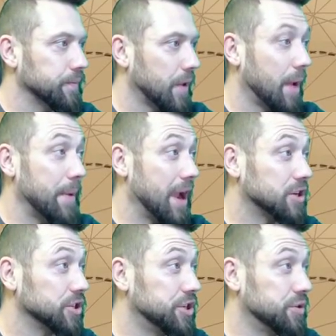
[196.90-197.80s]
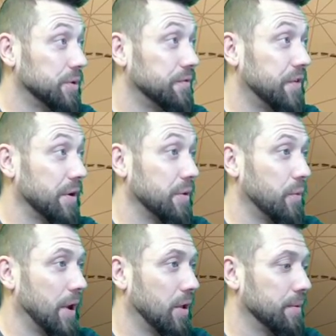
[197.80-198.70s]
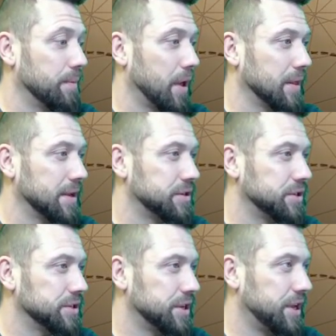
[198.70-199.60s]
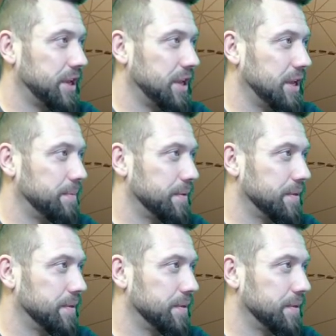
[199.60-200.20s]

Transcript: I'm actually doing very well. Let's just keep